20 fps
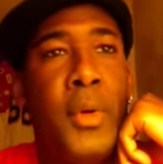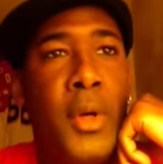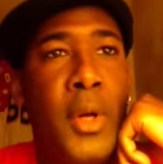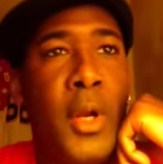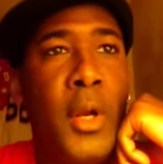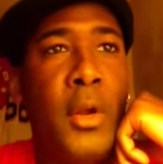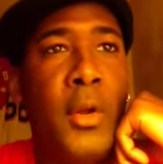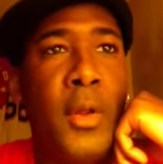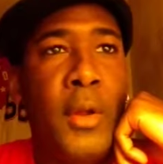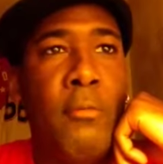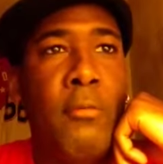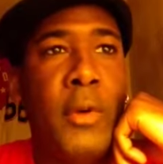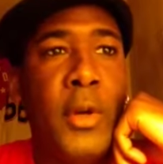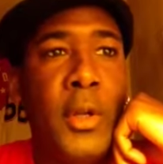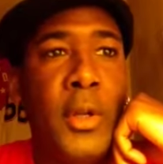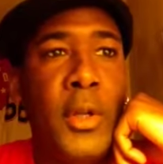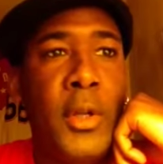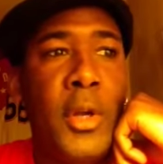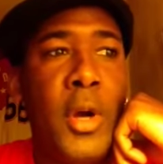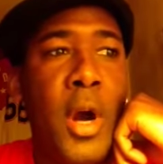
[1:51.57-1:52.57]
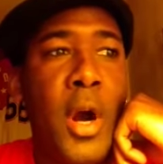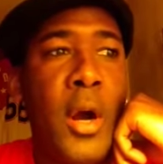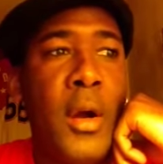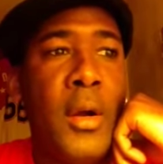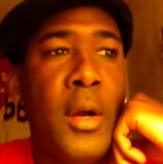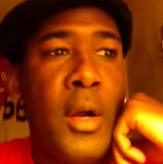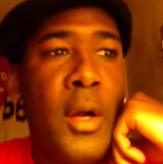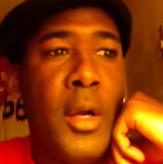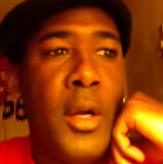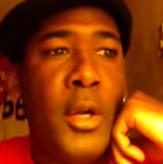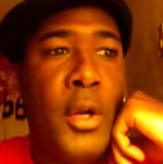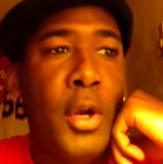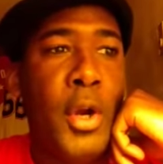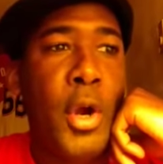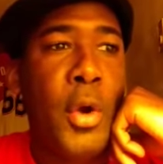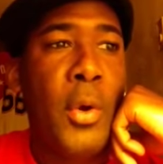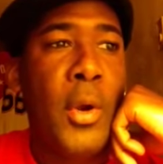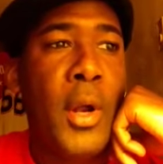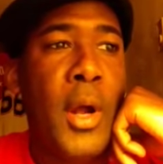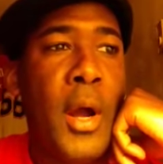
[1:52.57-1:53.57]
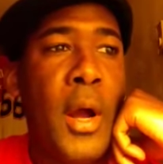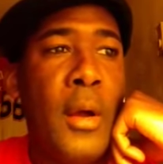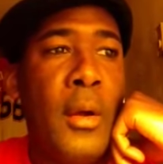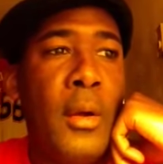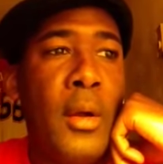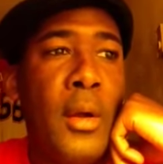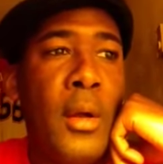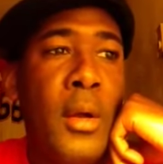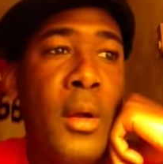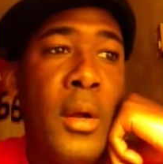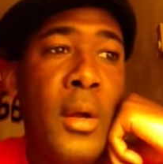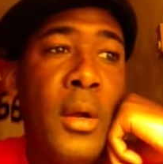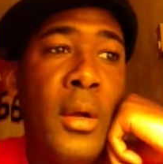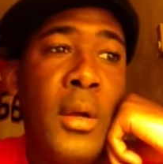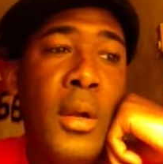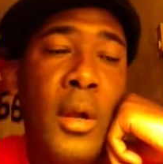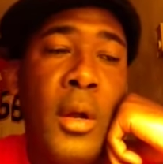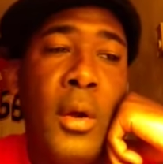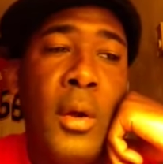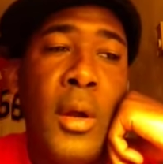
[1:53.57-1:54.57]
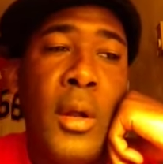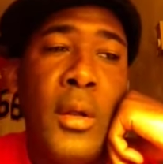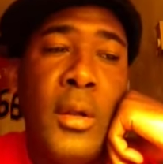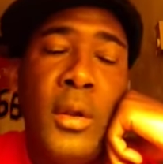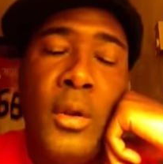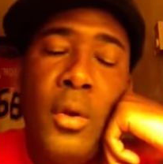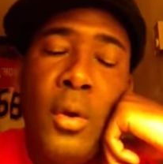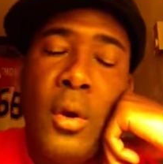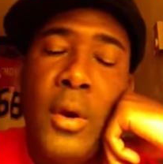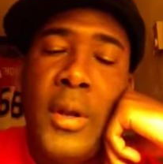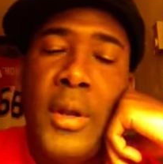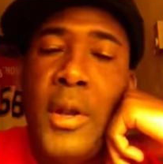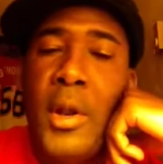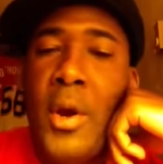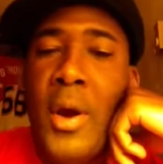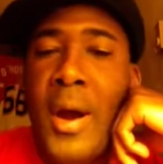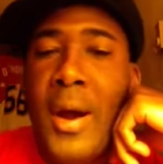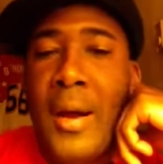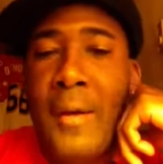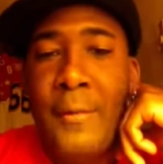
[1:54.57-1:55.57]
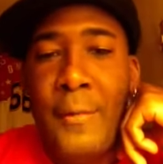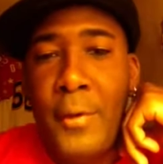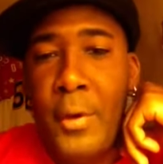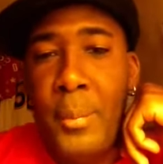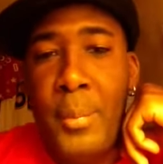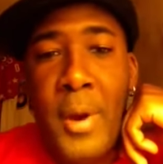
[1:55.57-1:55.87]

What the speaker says: They really are. And you already know how I feel,